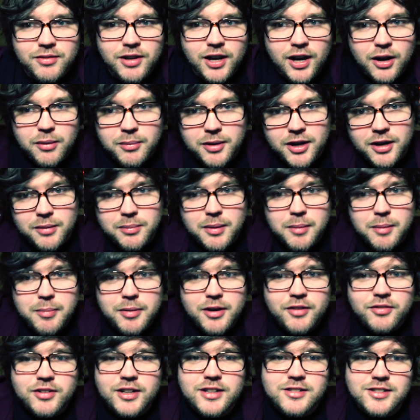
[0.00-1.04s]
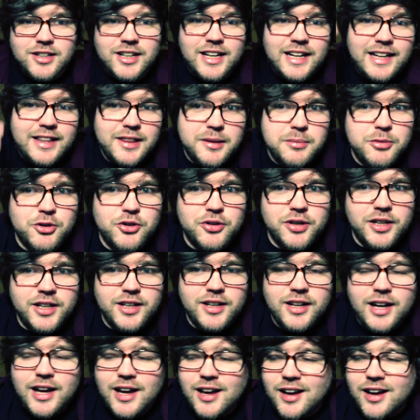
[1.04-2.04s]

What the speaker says: I'm like, oh my god, my birthday's like in the morning.